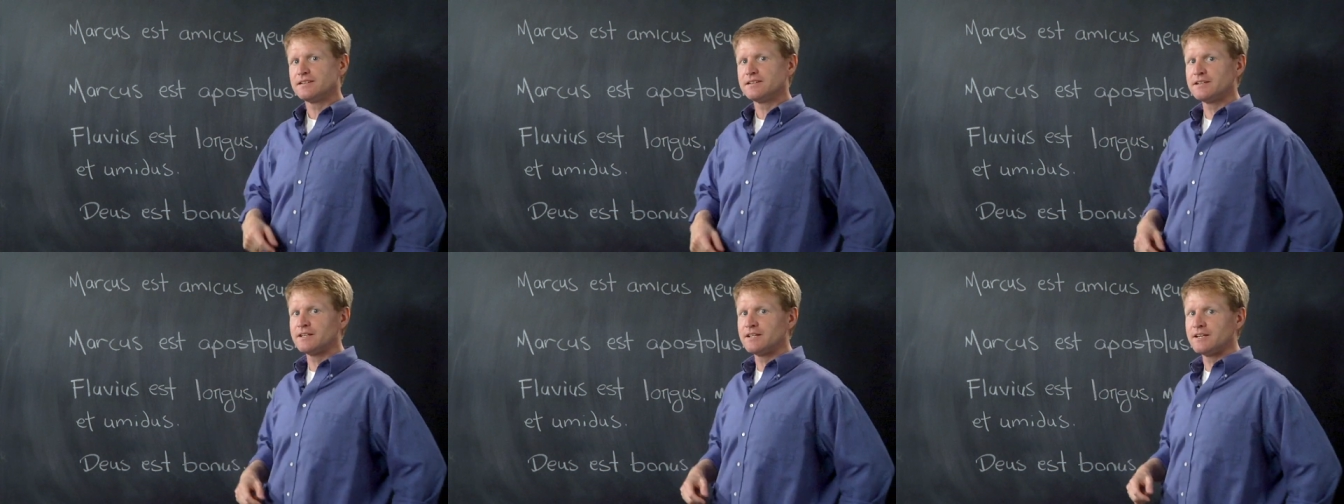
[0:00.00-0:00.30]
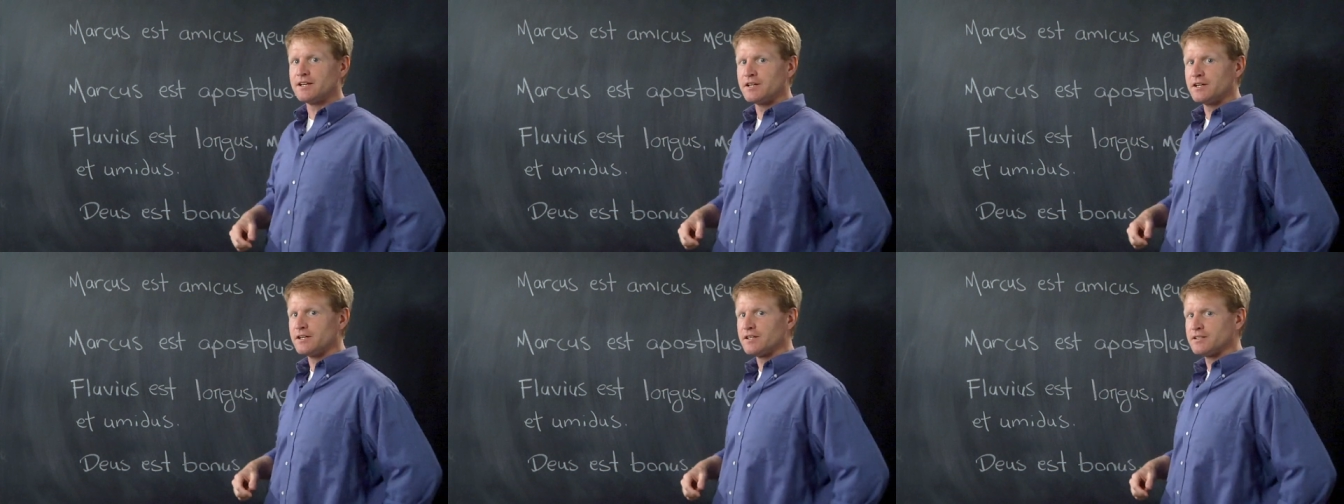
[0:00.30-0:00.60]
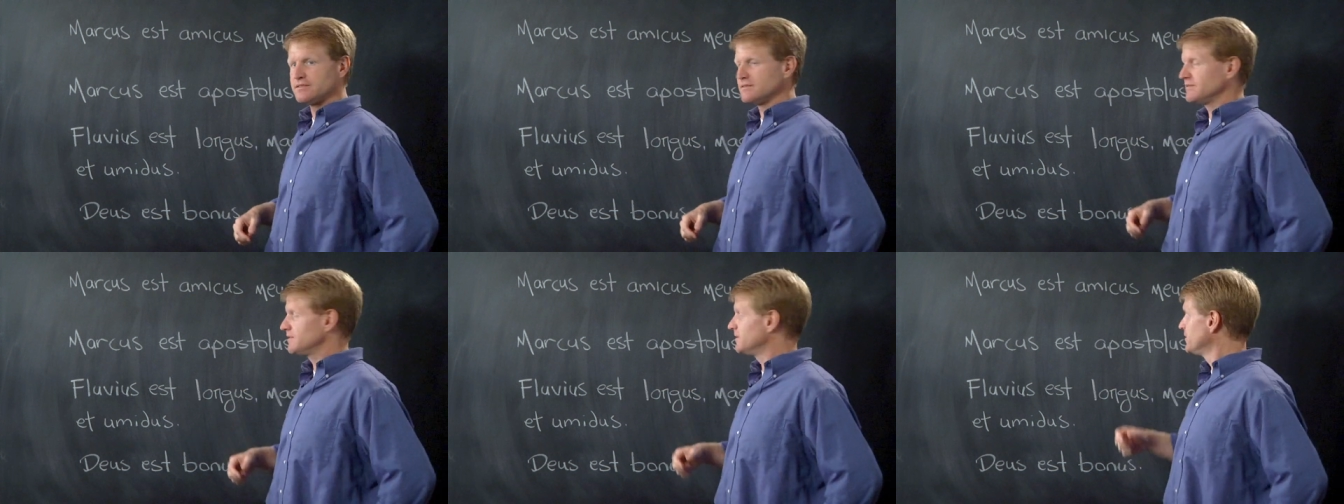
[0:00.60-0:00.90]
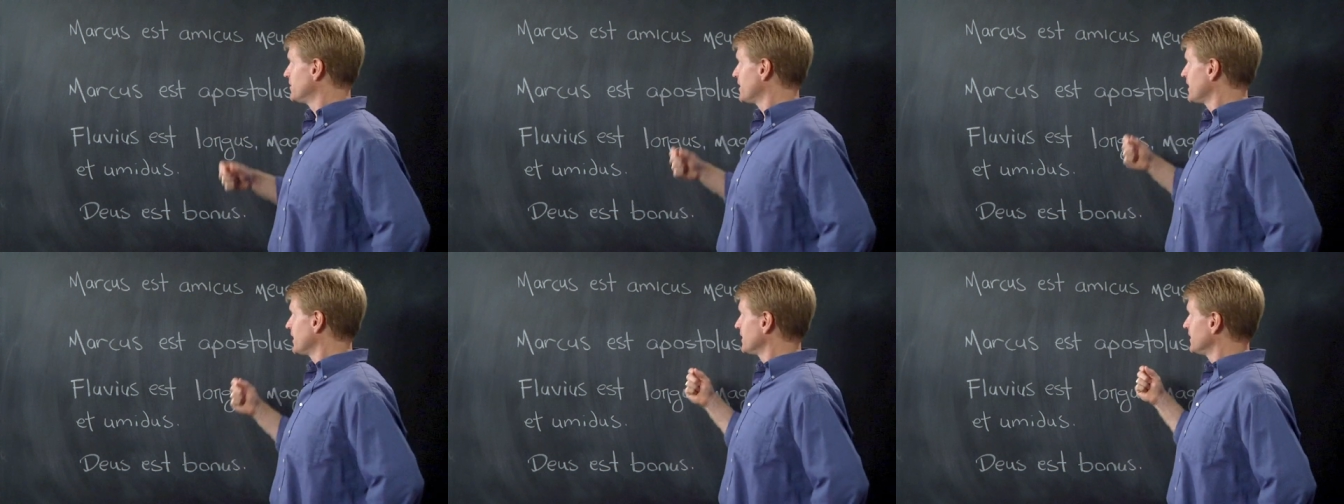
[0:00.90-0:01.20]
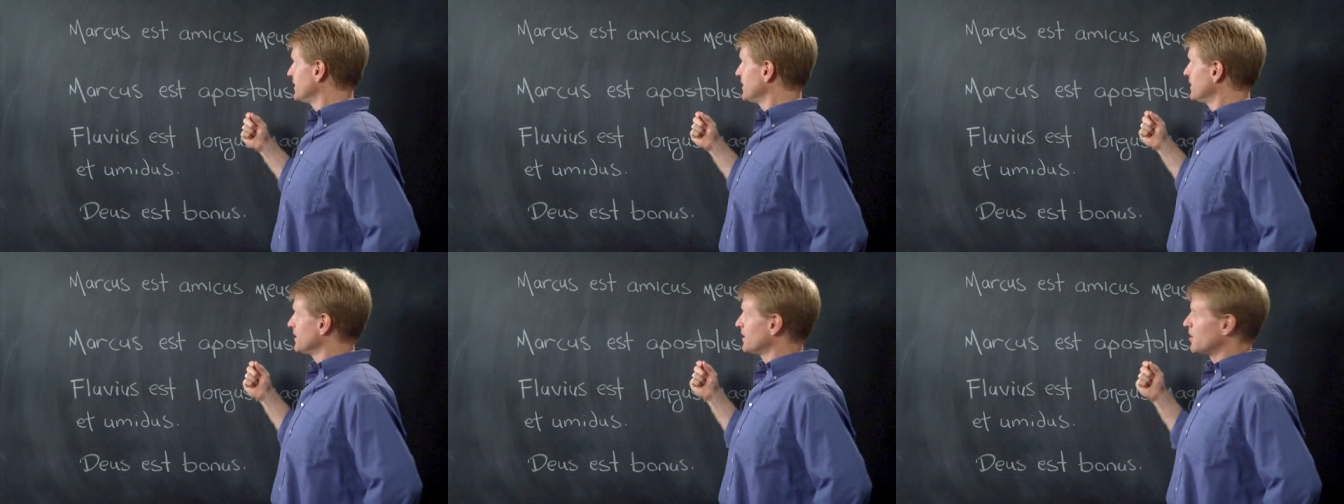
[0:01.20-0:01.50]
and uh, you're
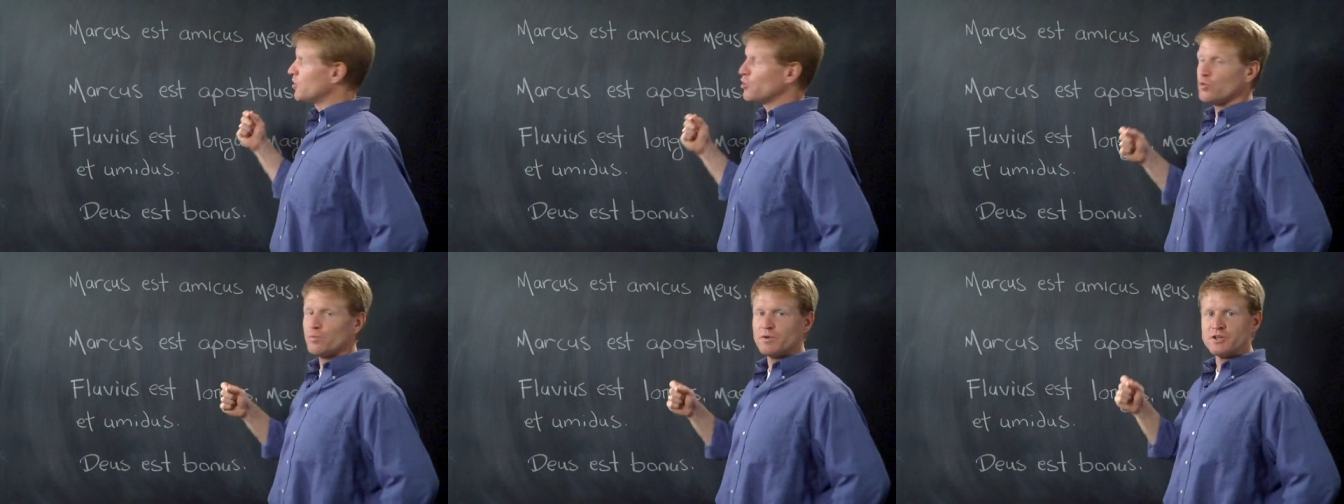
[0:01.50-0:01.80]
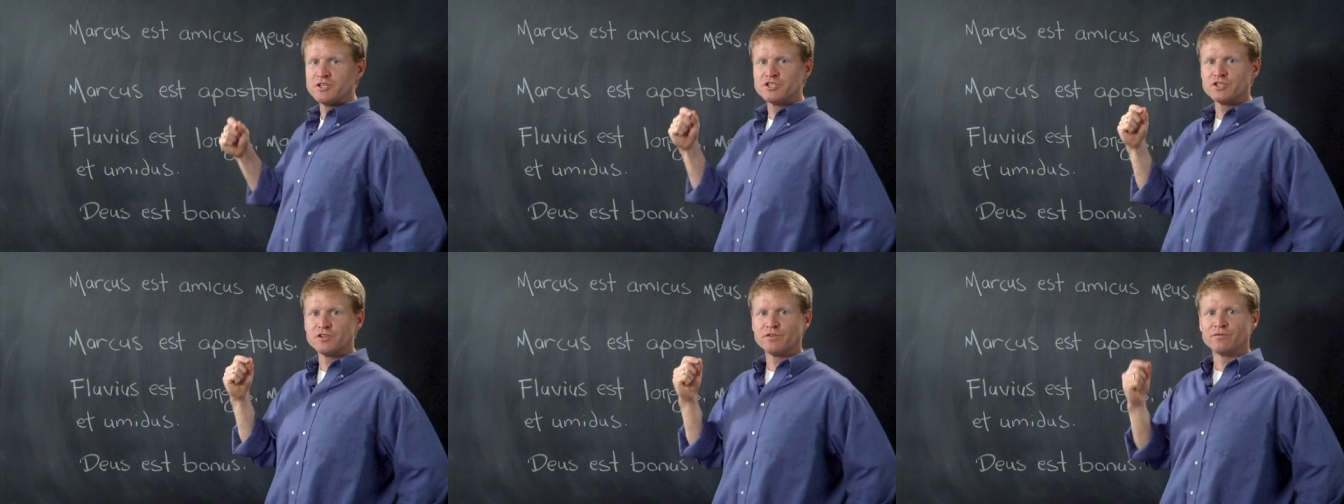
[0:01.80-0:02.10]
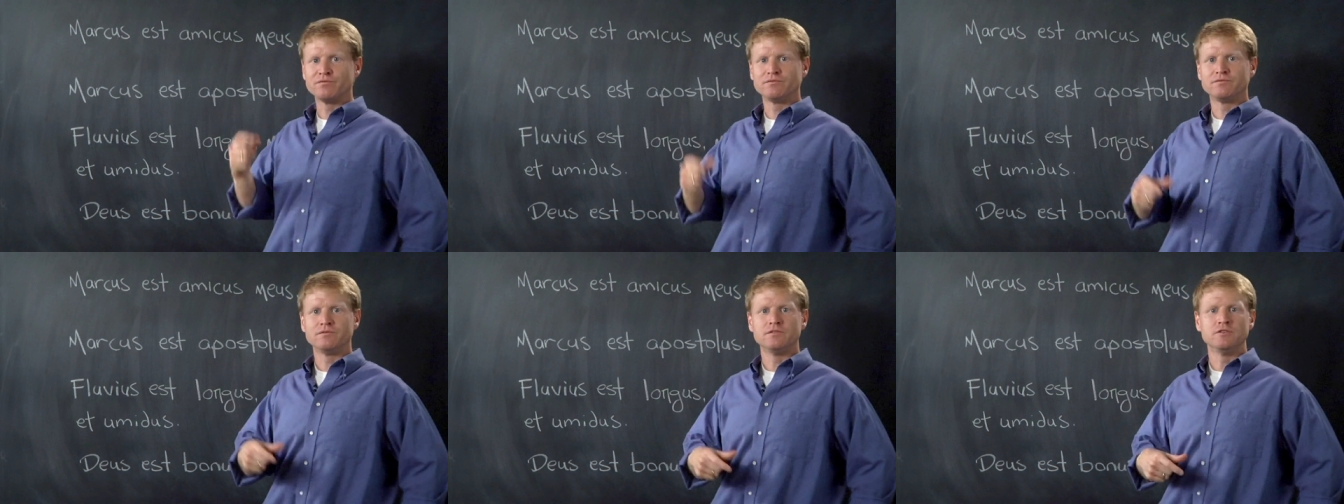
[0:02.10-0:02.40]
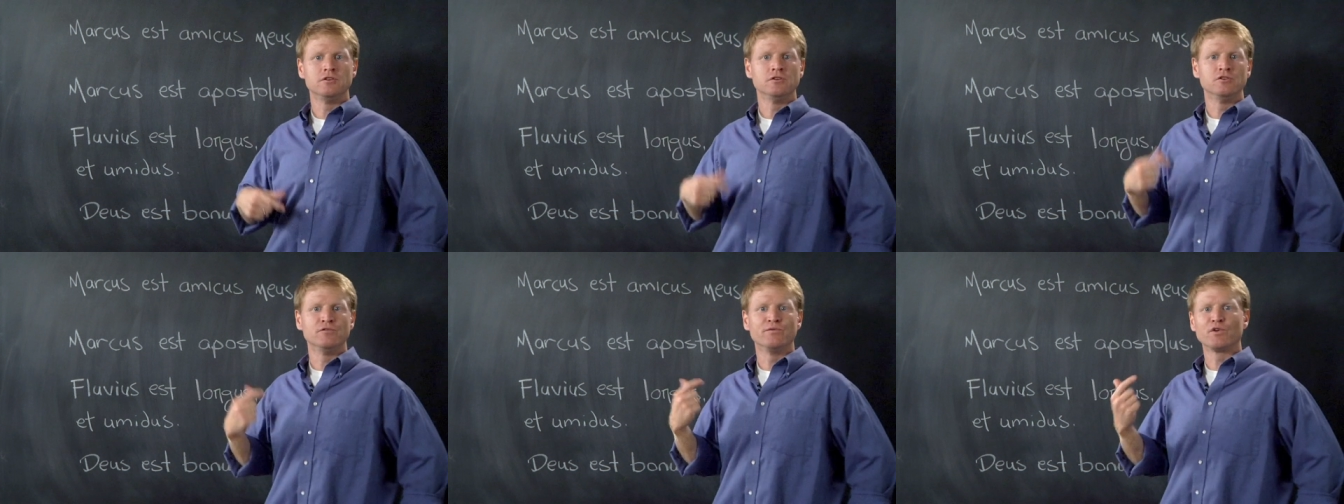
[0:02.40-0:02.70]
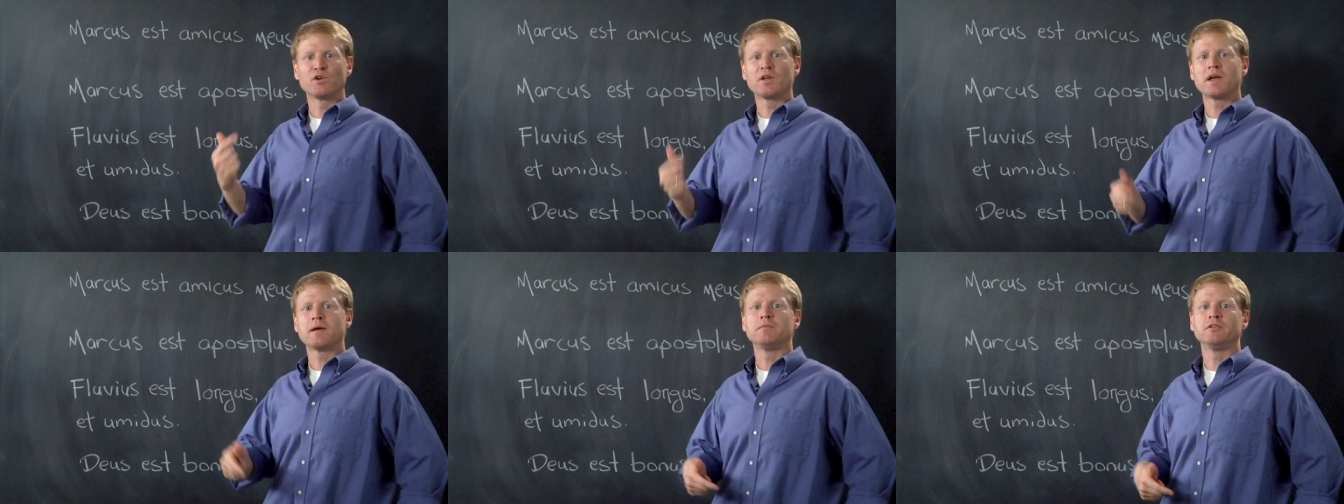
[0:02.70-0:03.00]
not getting a whole bunch of new
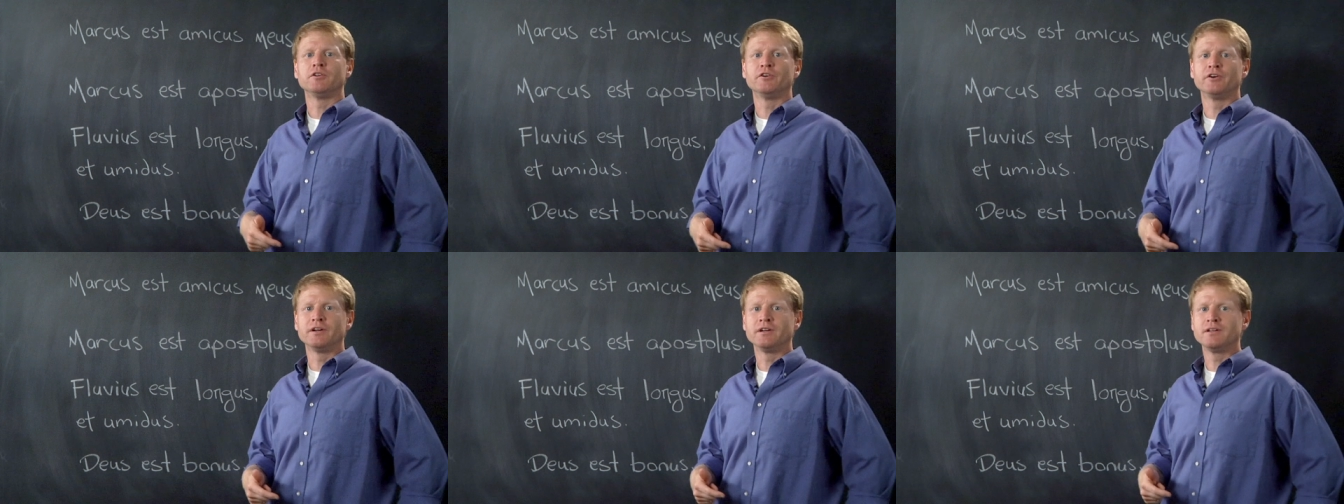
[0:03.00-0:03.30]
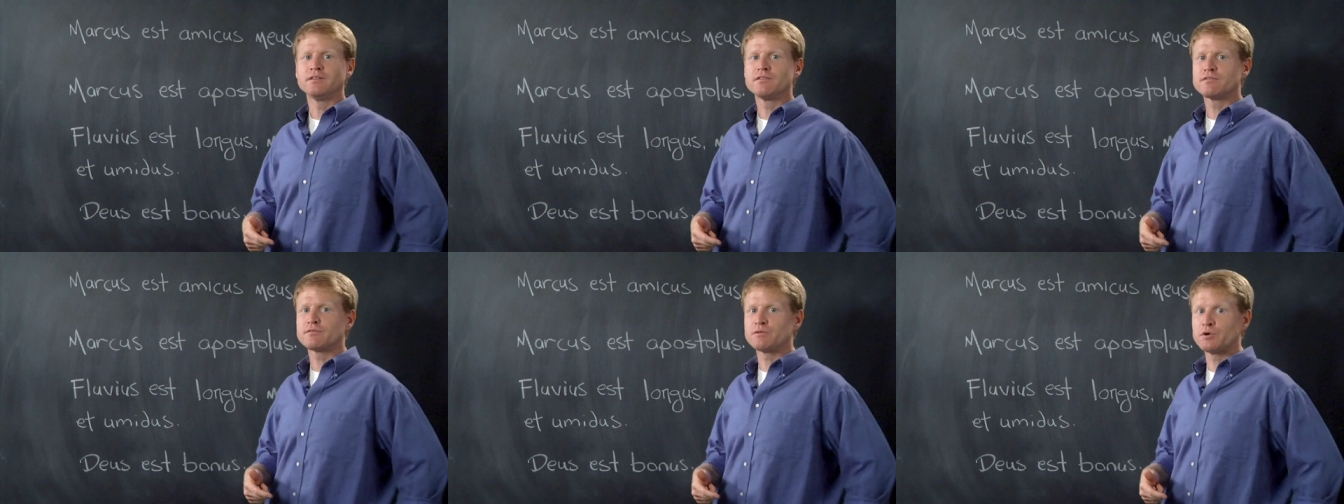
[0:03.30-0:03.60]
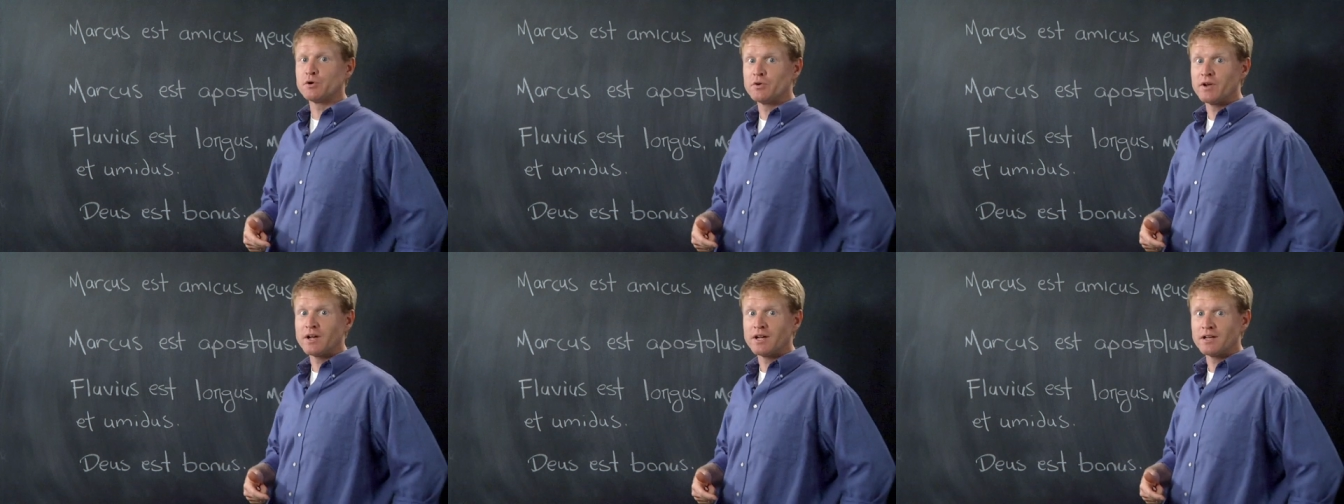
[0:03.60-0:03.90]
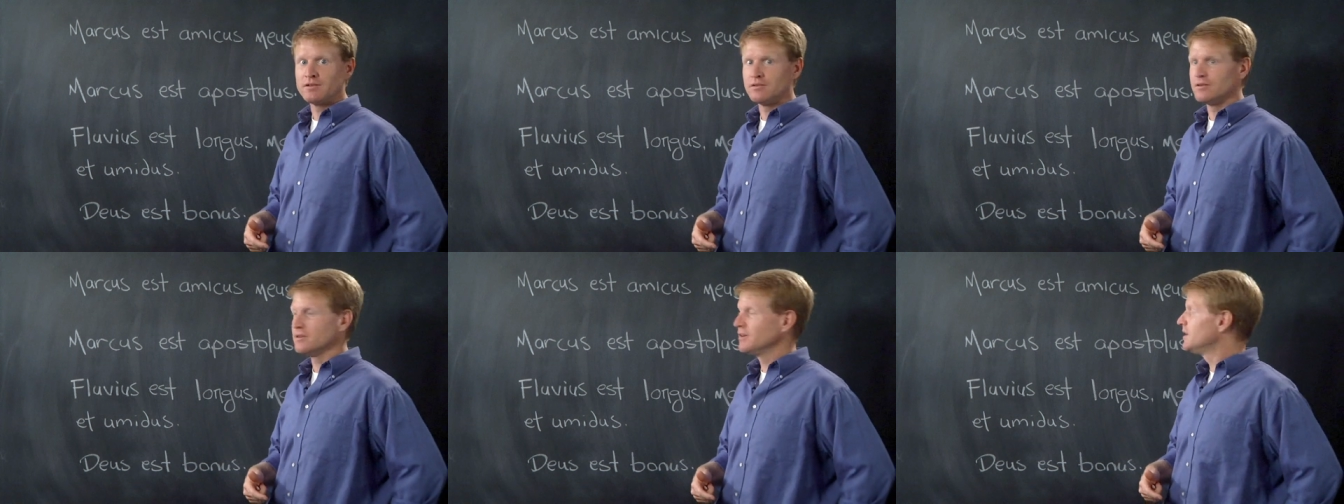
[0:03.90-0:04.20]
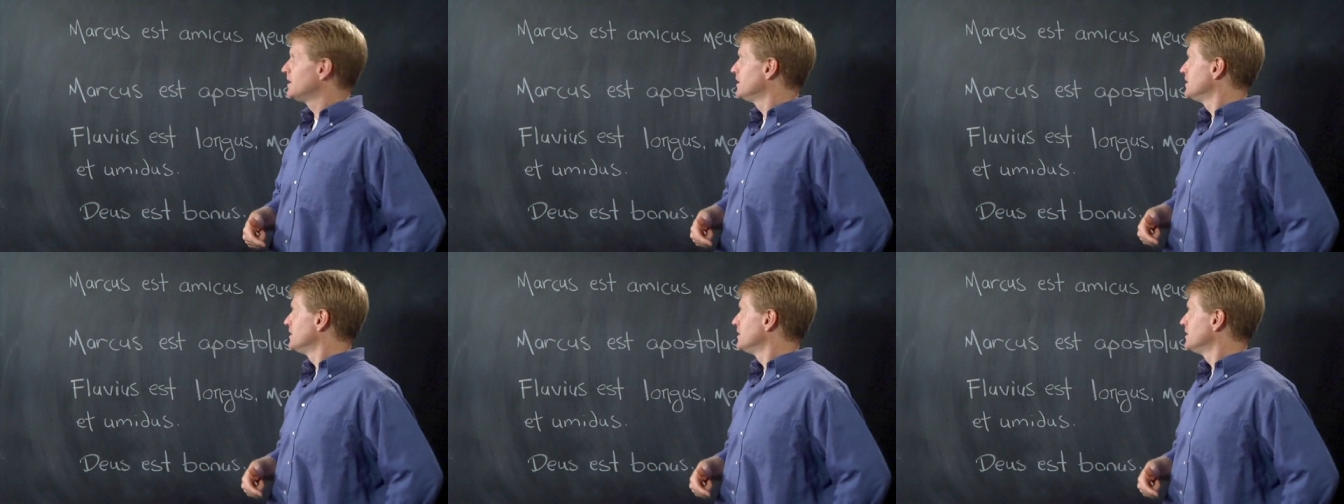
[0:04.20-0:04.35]
vocabulary thrown at you.